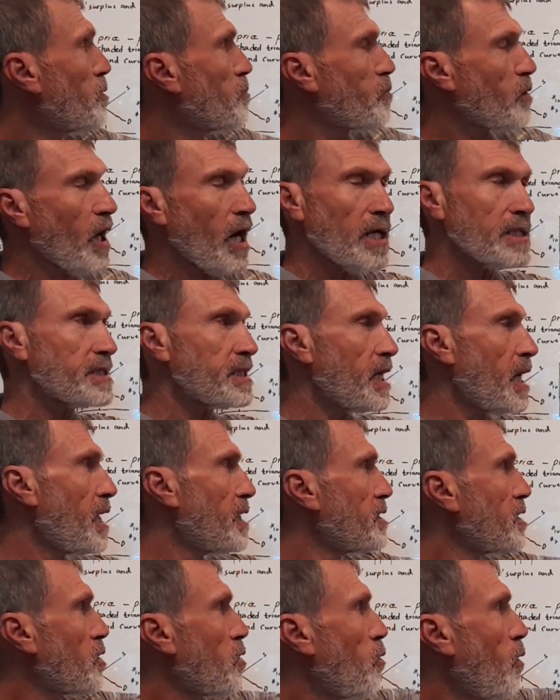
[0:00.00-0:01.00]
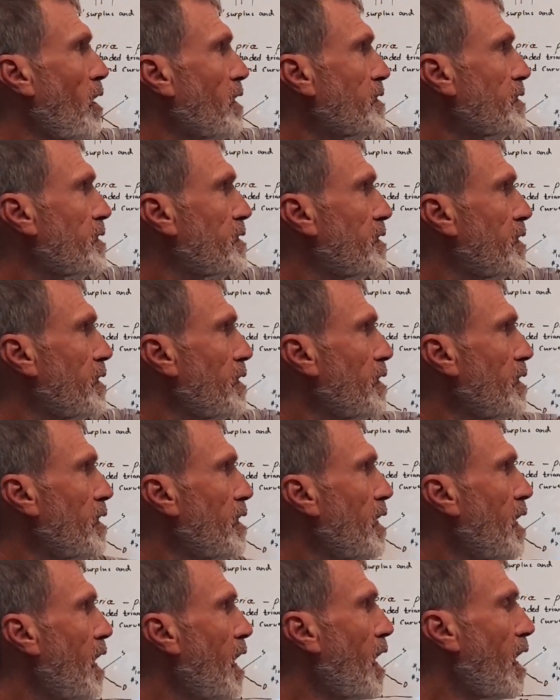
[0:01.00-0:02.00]
price and the quantity
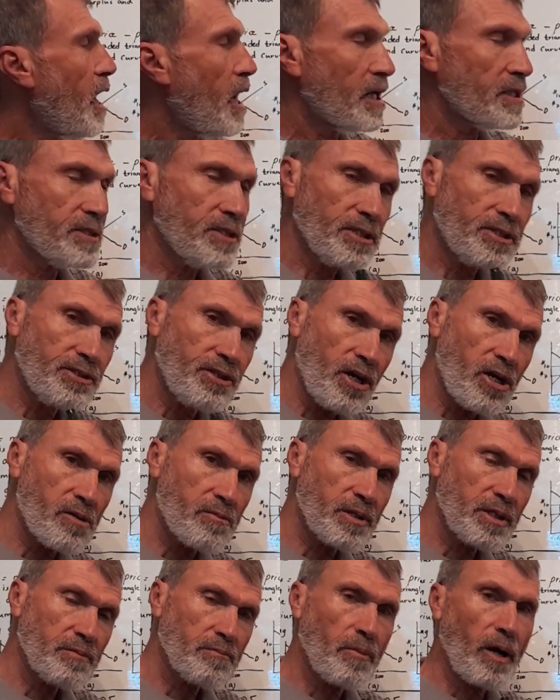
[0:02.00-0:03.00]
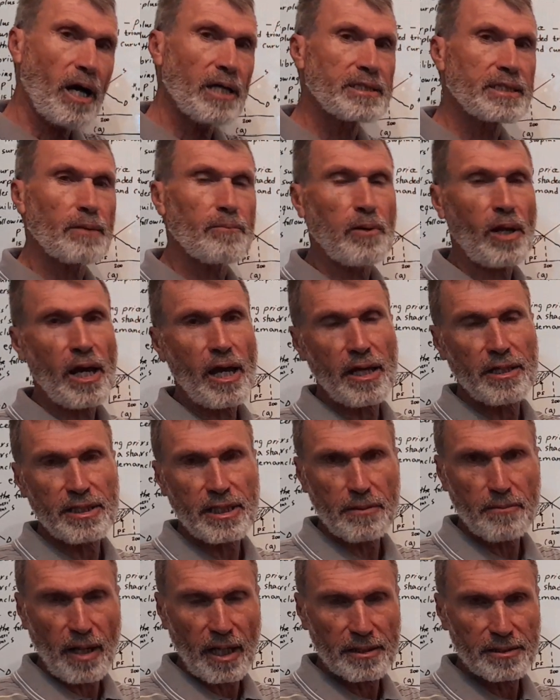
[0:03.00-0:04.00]
are determined by supply and
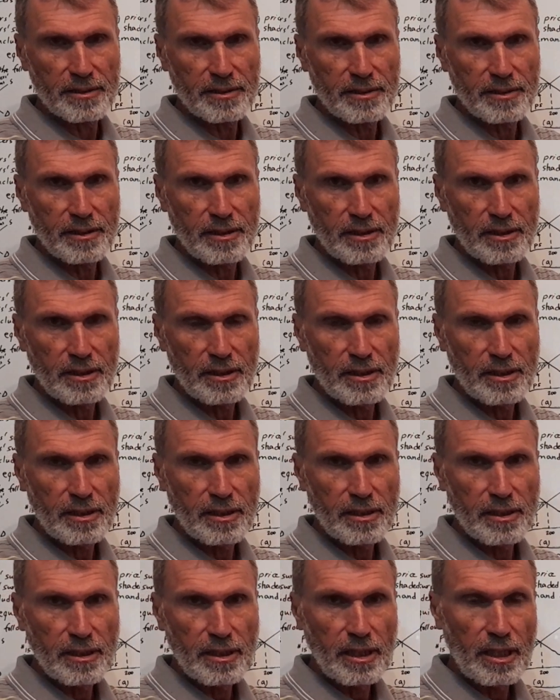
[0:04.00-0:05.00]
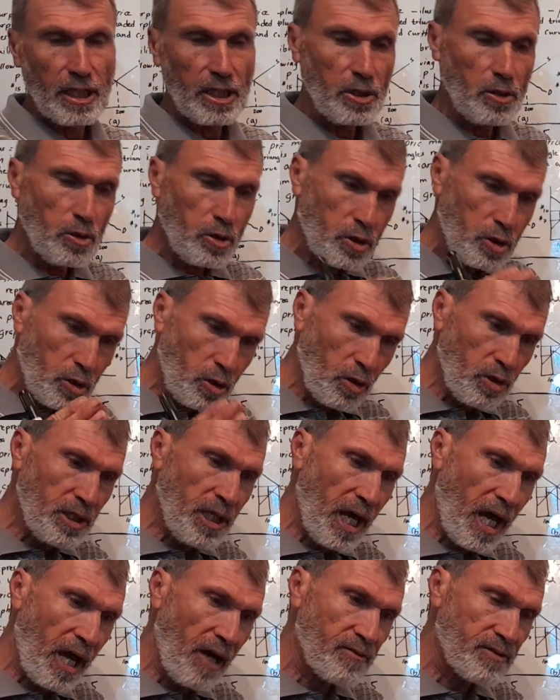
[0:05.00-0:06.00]
demand. You should
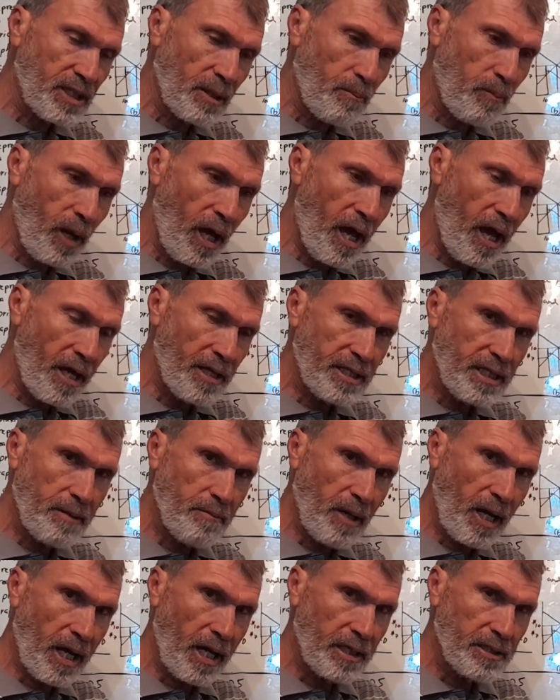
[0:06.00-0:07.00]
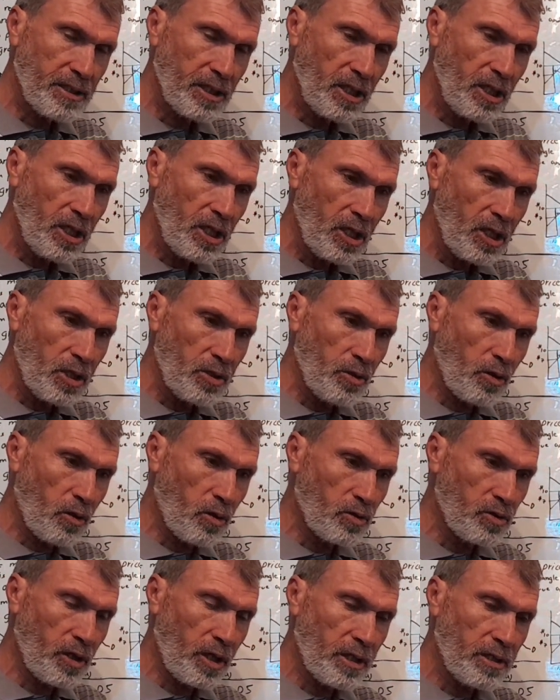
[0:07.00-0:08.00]
have supply and demand in
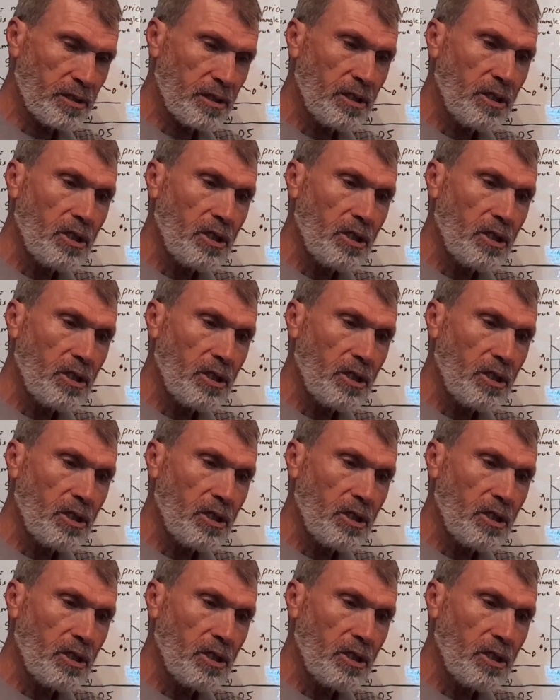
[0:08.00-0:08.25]
order